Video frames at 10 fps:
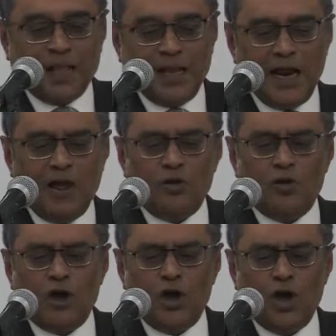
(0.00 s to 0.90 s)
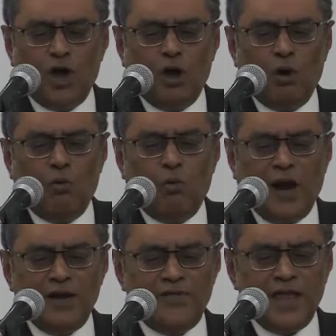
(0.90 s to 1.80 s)
Now,
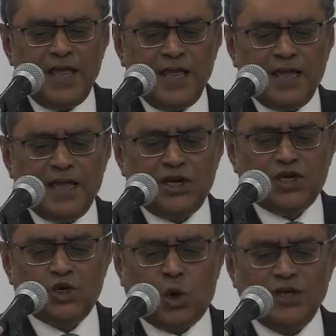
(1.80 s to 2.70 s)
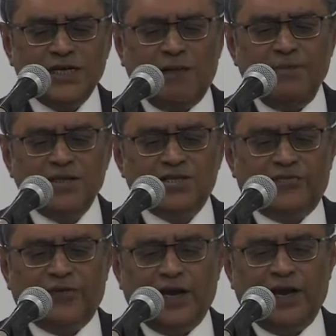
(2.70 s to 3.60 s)
one of the shortcomings
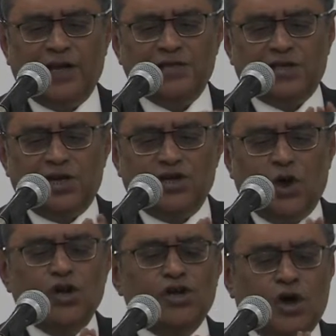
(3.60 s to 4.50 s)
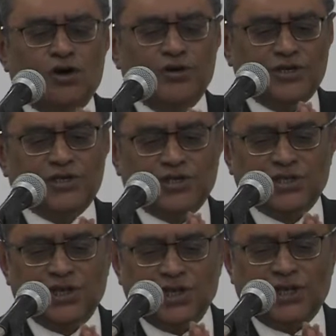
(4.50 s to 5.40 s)
of India's
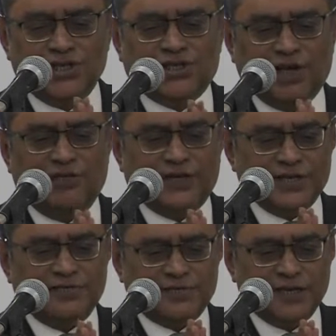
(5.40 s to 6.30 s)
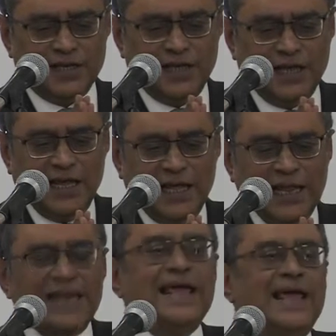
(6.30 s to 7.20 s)
non-Congress conservatives
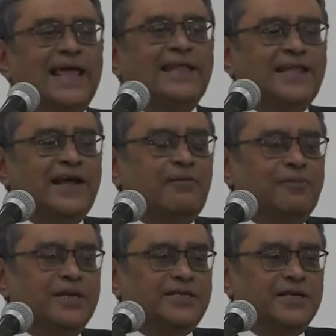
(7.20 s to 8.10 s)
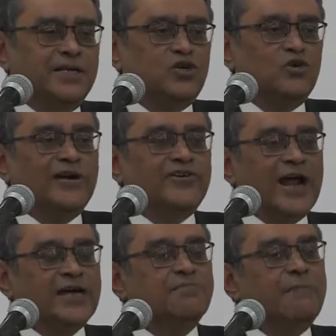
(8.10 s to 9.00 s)
lay in their ability to
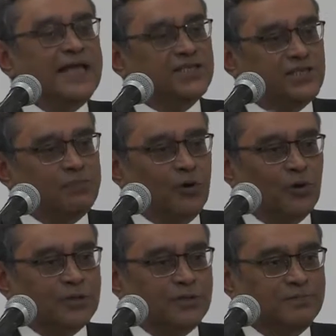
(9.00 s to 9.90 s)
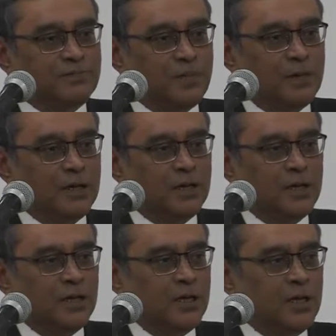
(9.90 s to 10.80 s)
attract mass support.
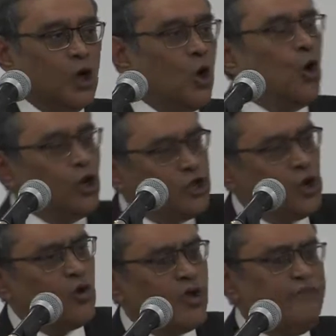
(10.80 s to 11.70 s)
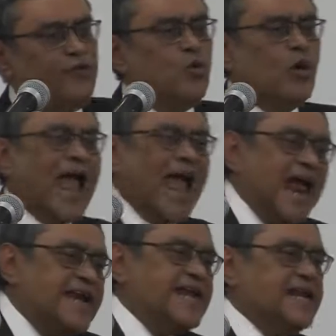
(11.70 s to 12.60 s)
Although if you
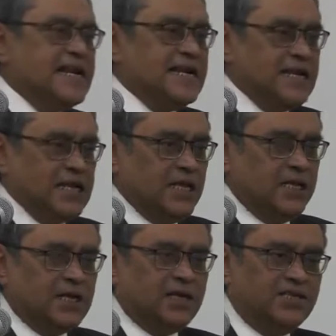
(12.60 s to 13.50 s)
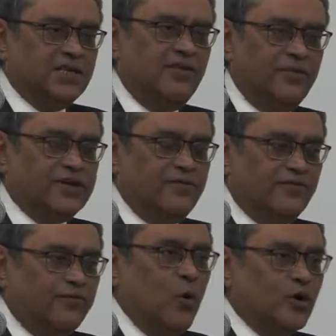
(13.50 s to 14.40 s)
add in the conservative
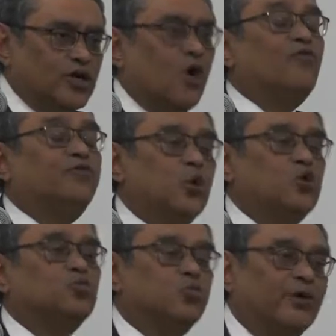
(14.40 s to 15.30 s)
vote of those